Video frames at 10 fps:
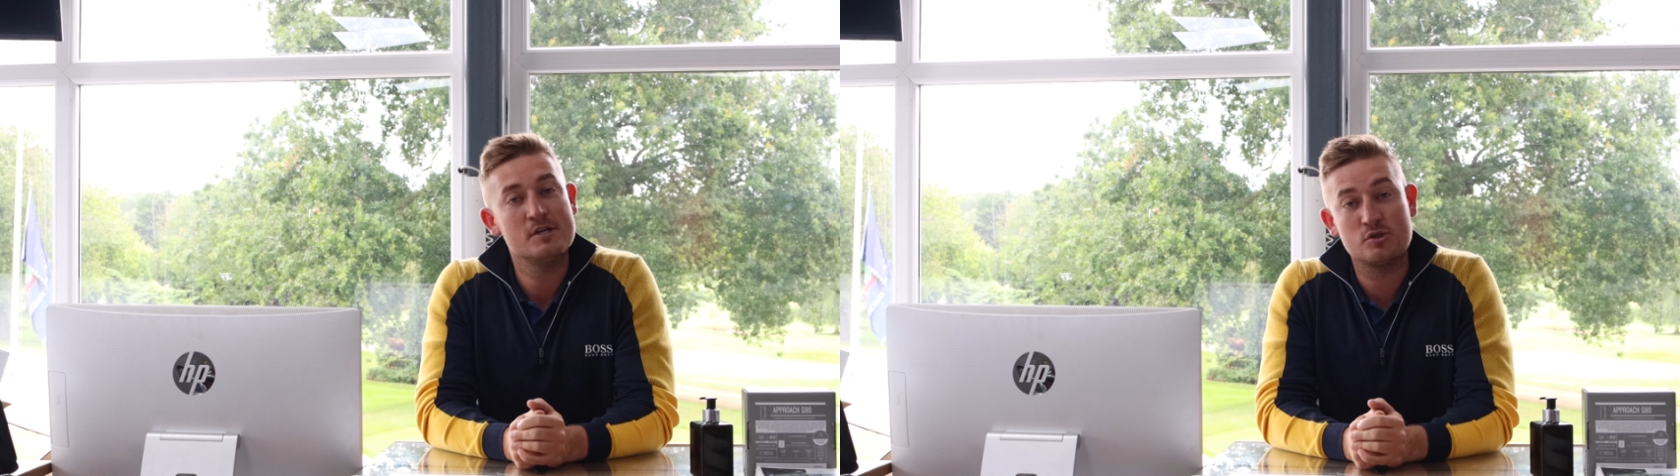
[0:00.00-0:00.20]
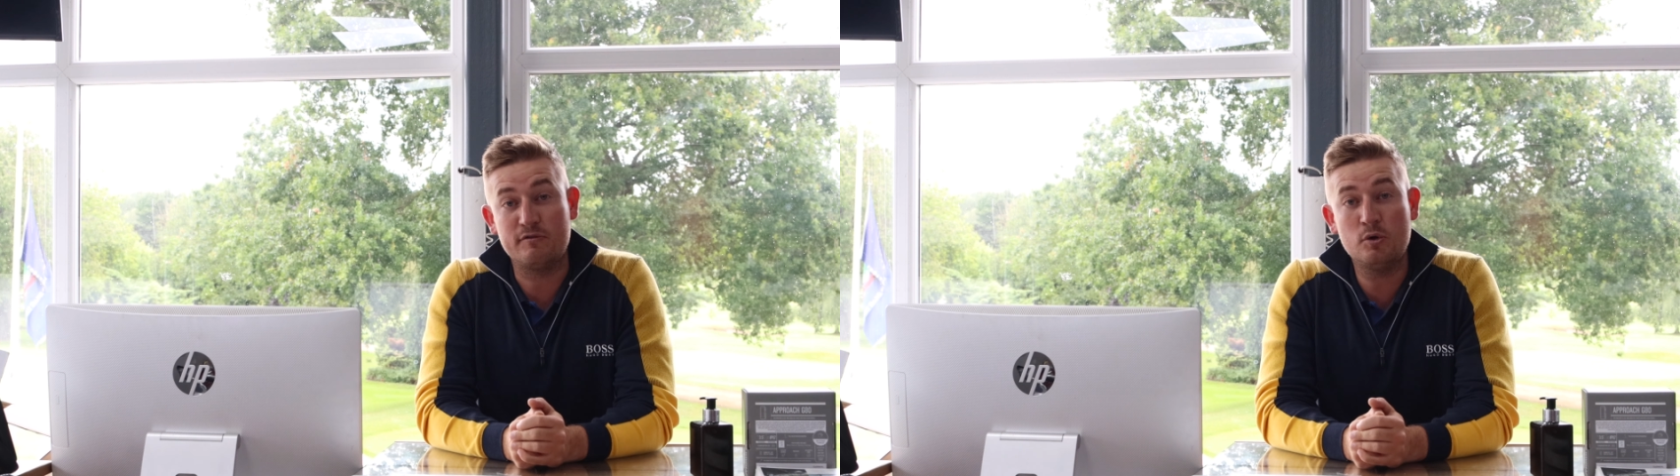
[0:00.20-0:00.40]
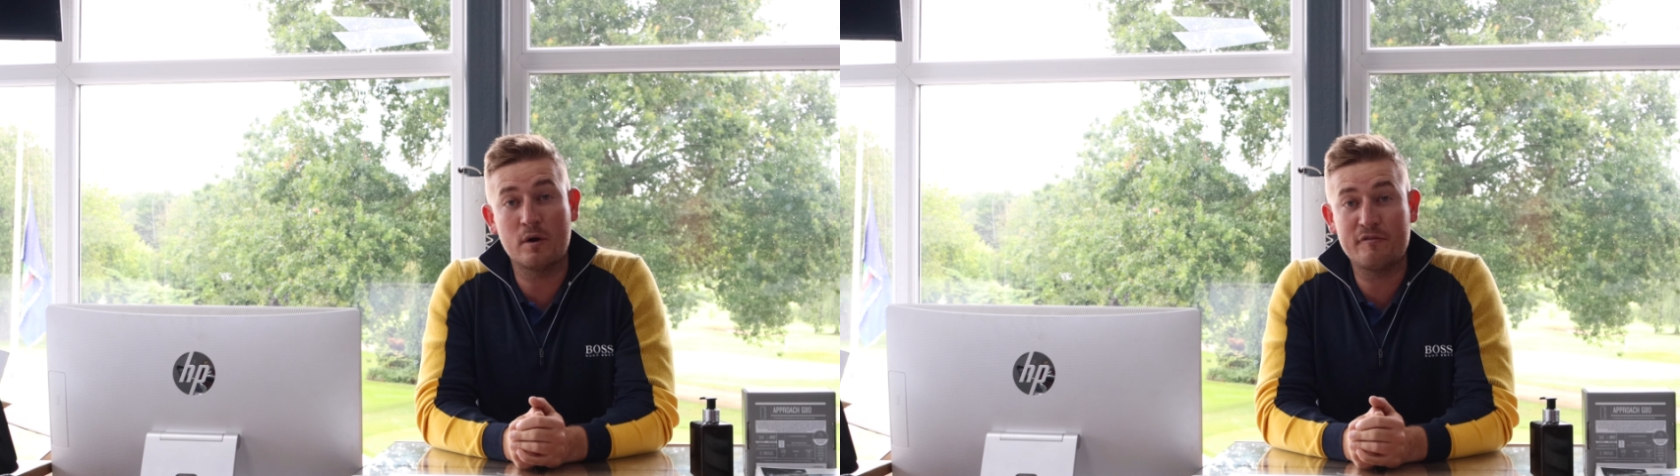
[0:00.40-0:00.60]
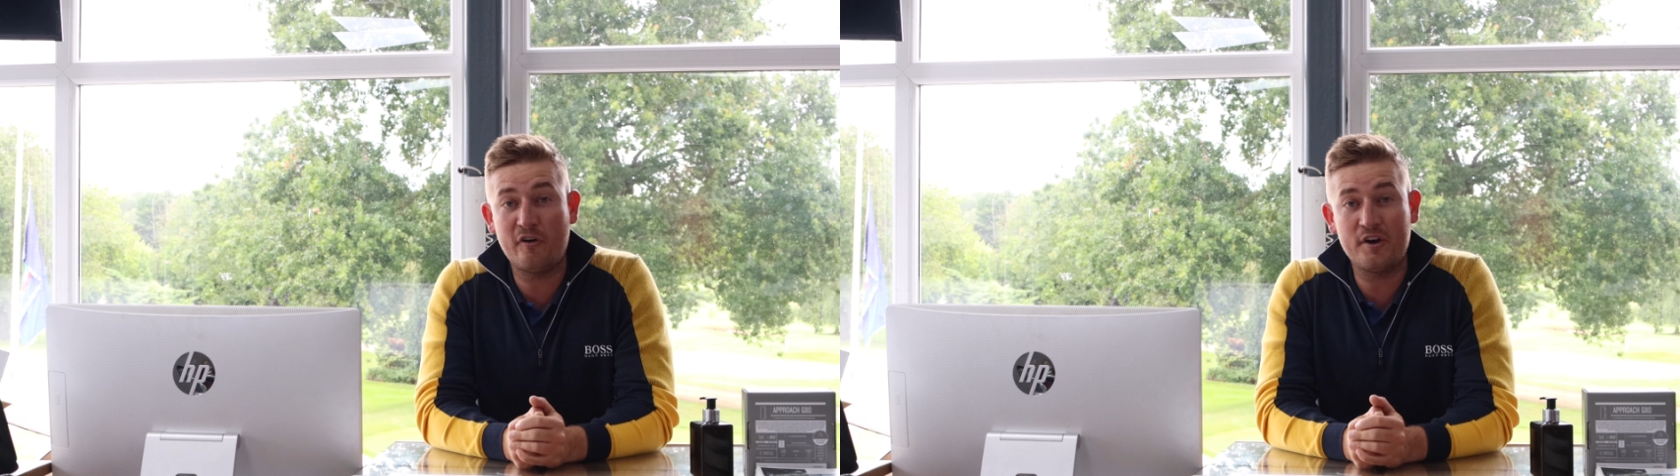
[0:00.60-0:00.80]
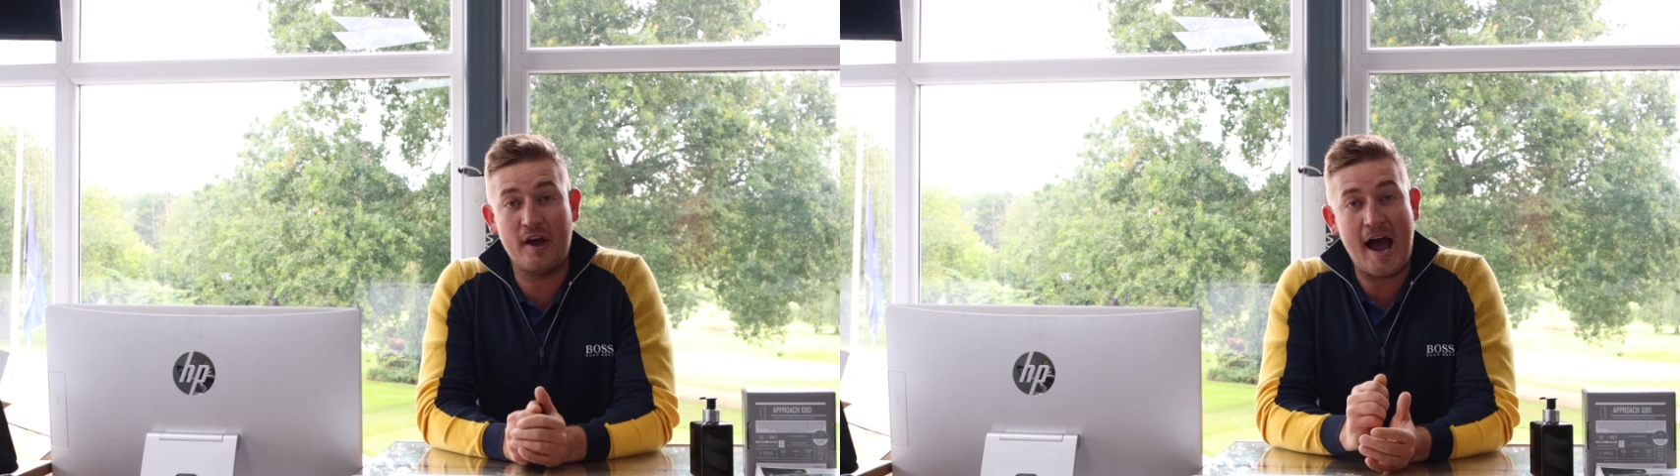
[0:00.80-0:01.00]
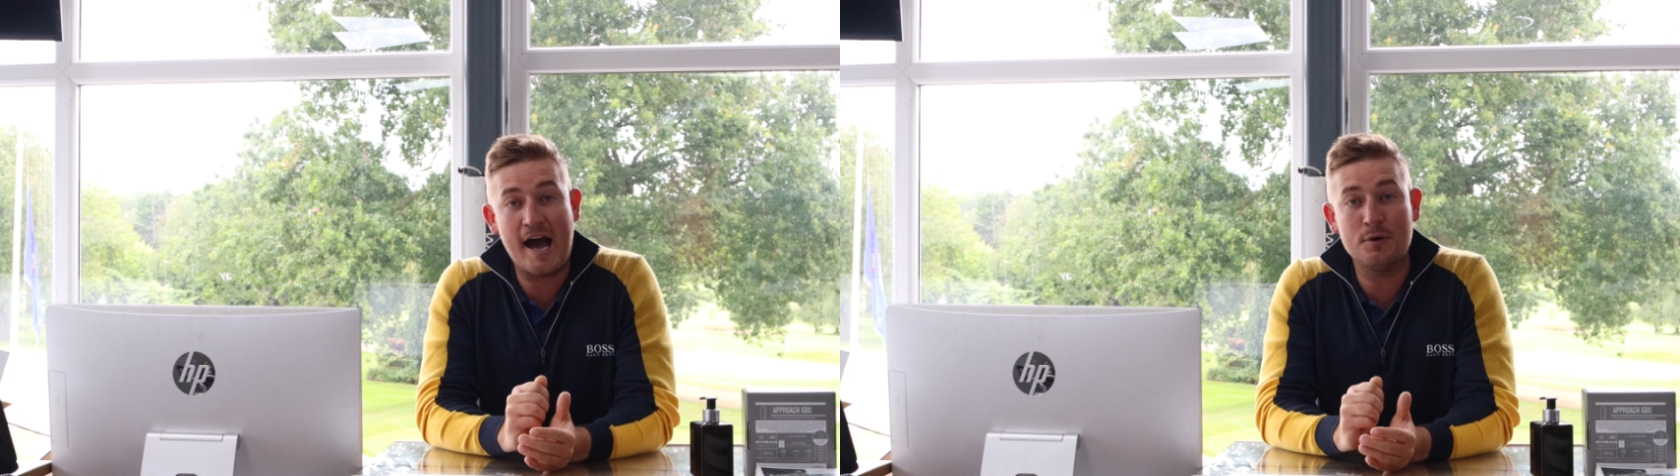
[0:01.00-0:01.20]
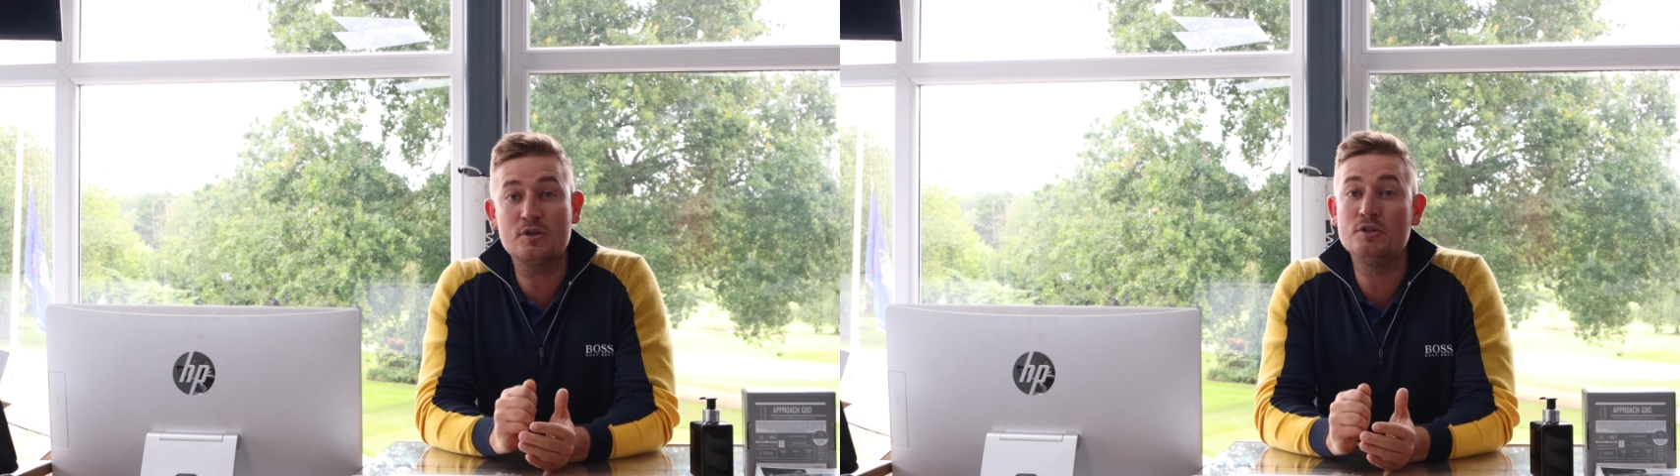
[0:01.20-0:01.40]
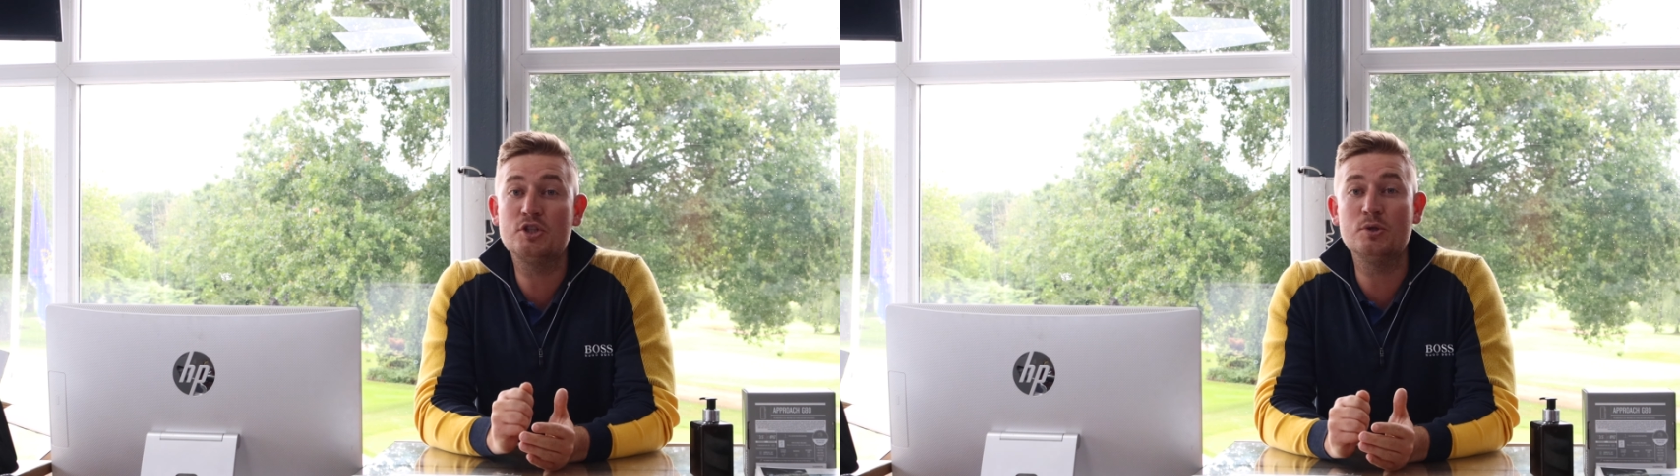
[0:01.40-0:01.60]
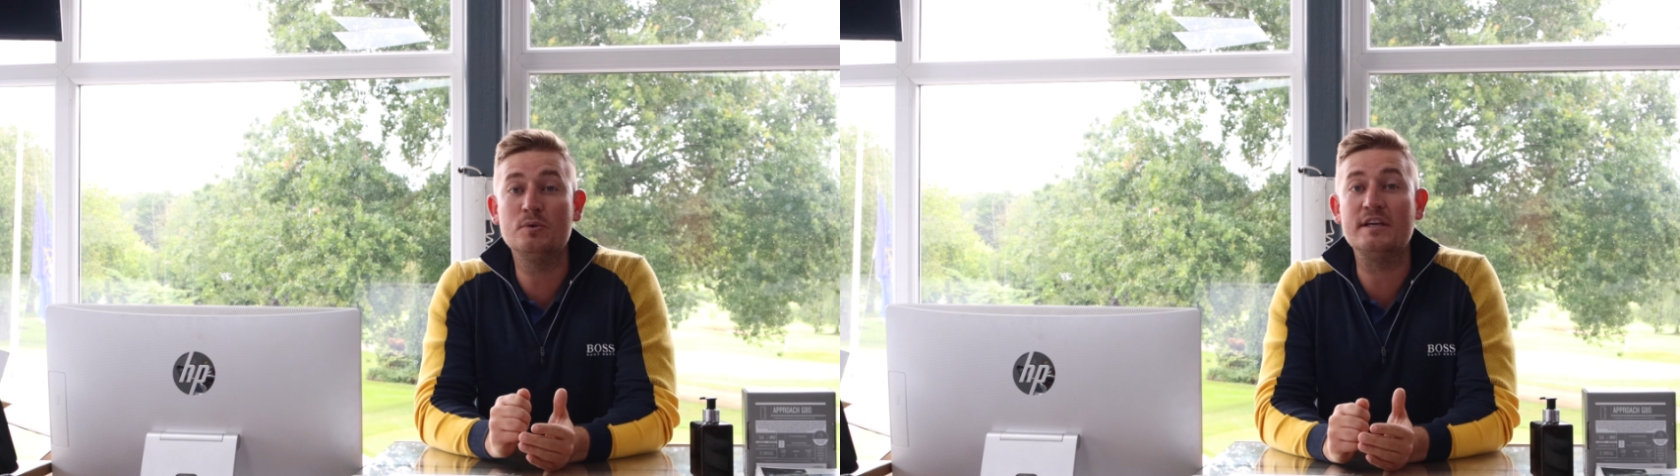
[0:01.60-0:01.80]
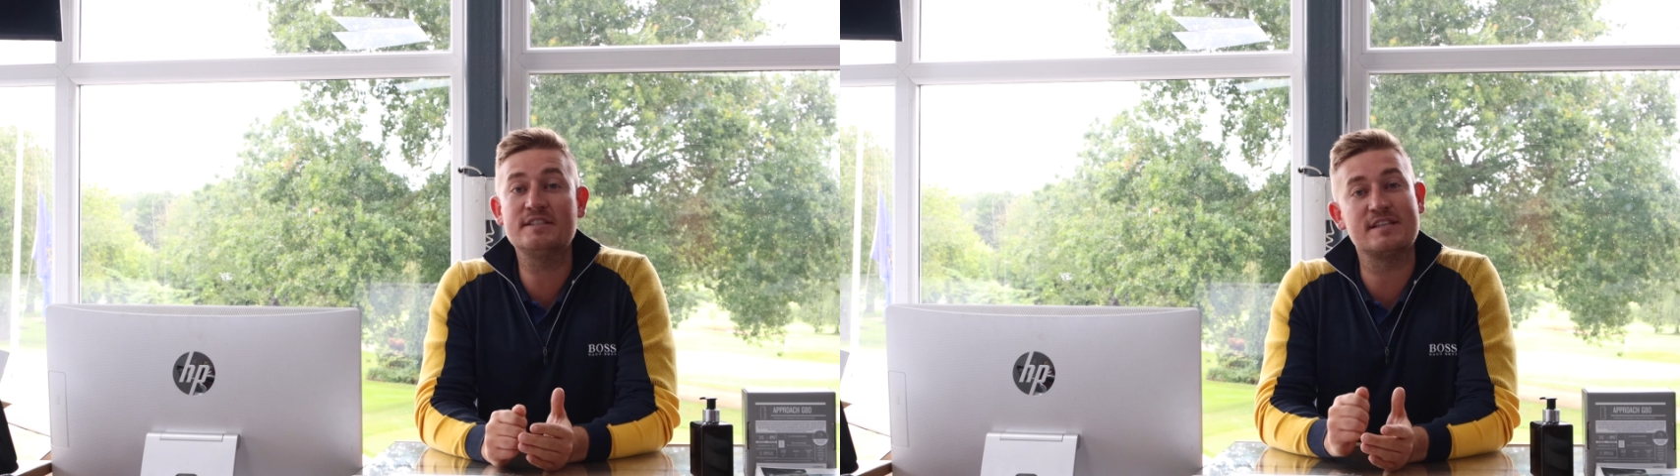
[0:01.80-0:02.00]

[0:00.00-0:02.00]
So if you want to find out how you can do this,